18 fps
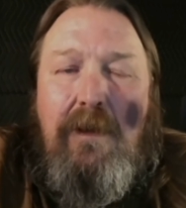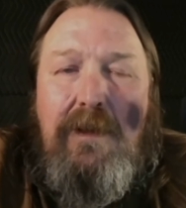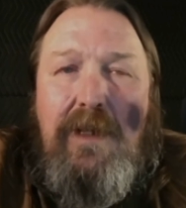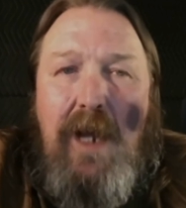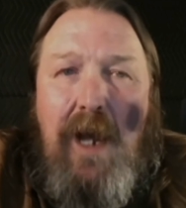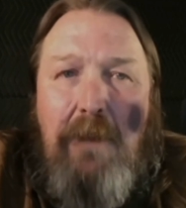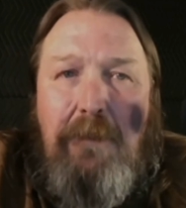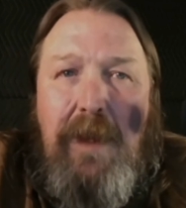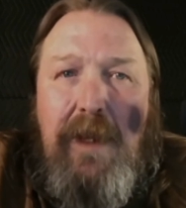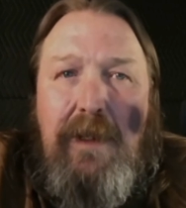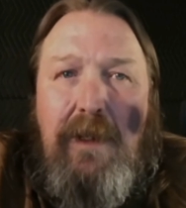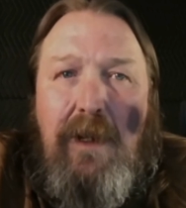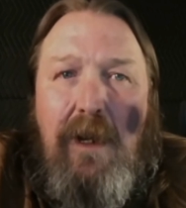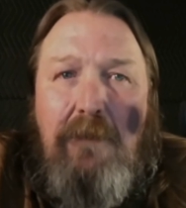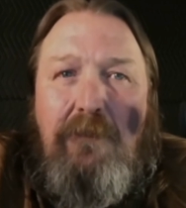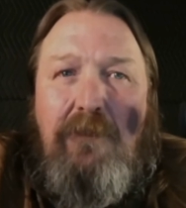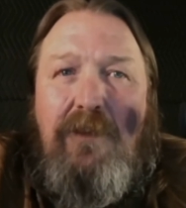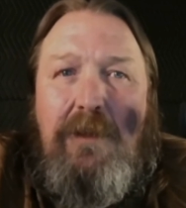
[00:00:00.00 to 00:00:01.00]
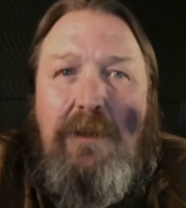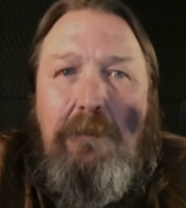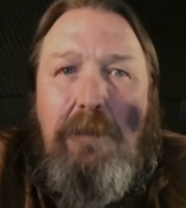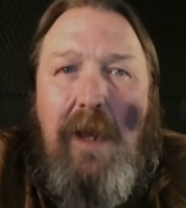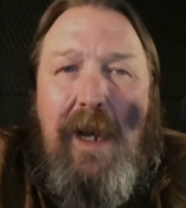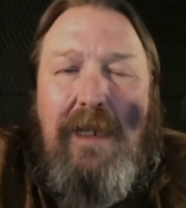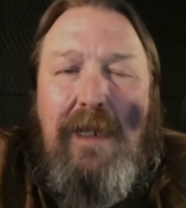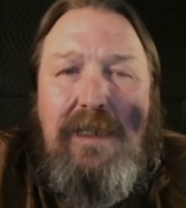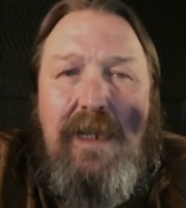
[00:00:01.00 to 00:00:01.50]
Top that off with the
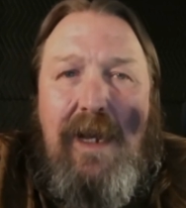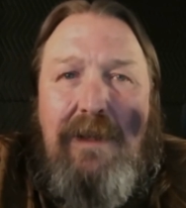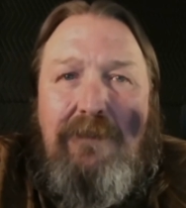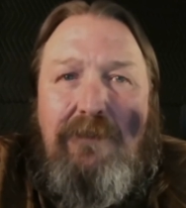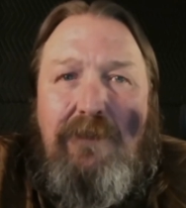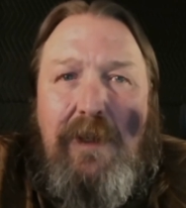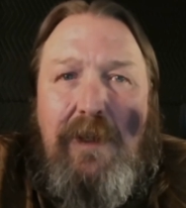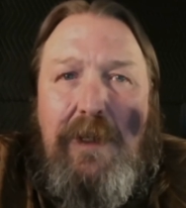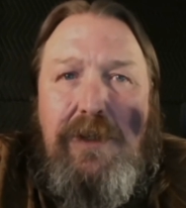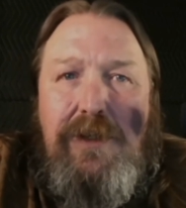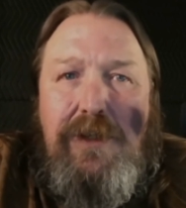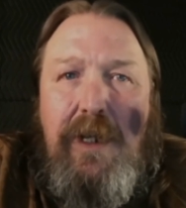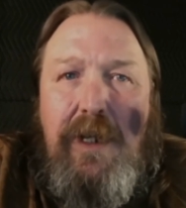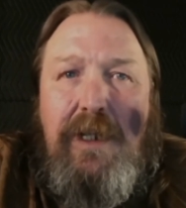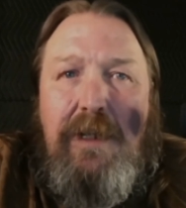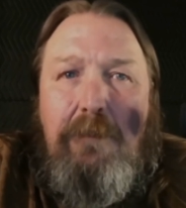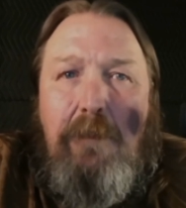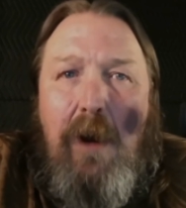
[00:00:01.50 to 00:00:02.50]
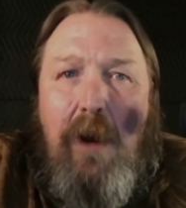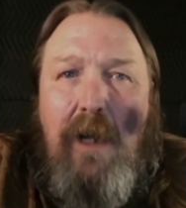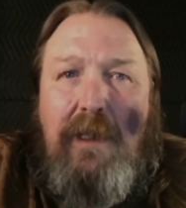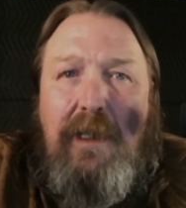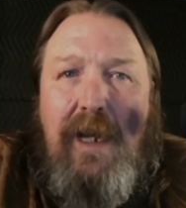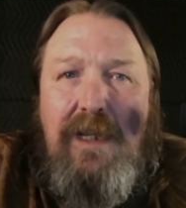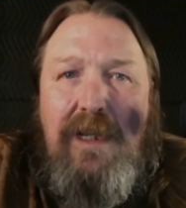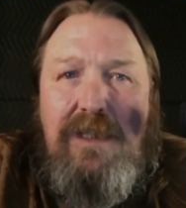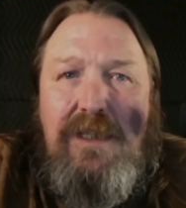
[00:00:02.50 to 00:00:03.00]
black satin finish and the
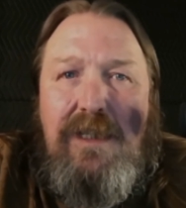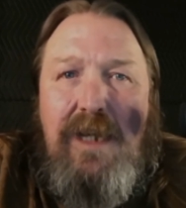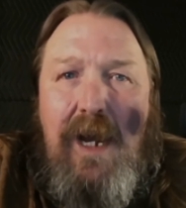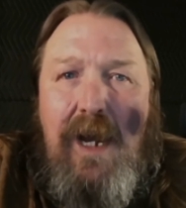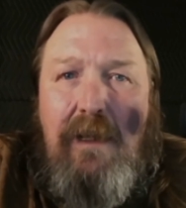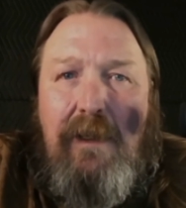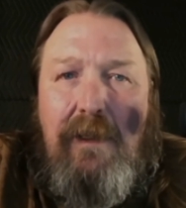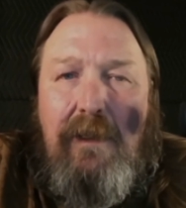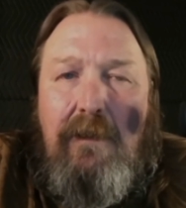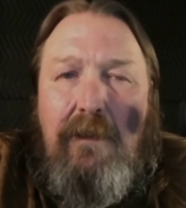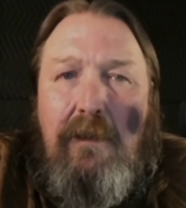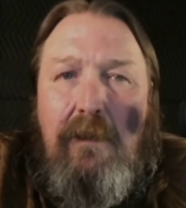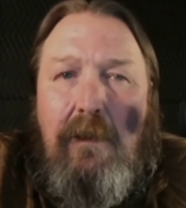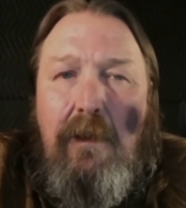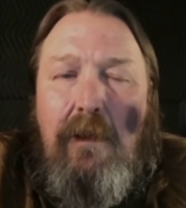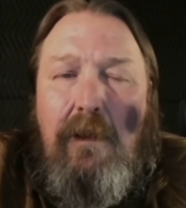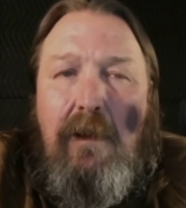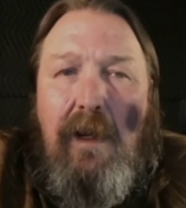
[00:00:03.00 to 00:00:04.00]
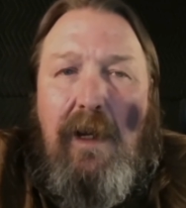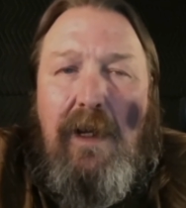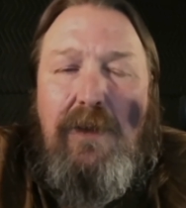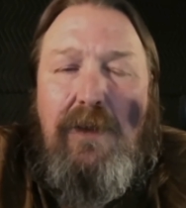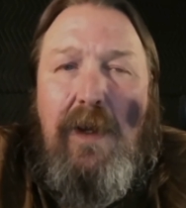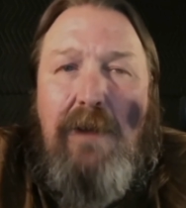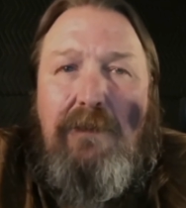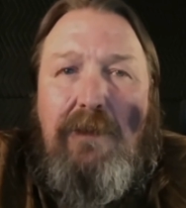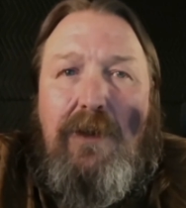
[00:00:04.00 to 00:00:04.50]
broadcast styling, and
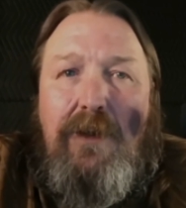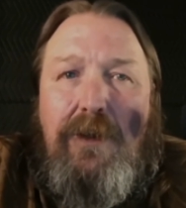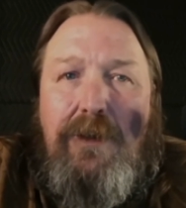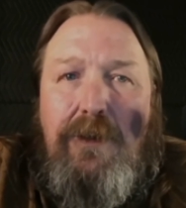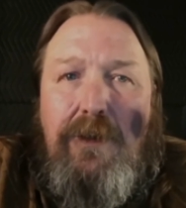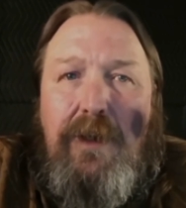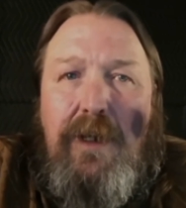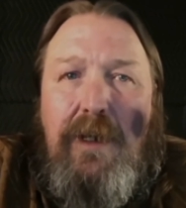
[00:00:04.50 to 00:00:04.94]
you have a good-looking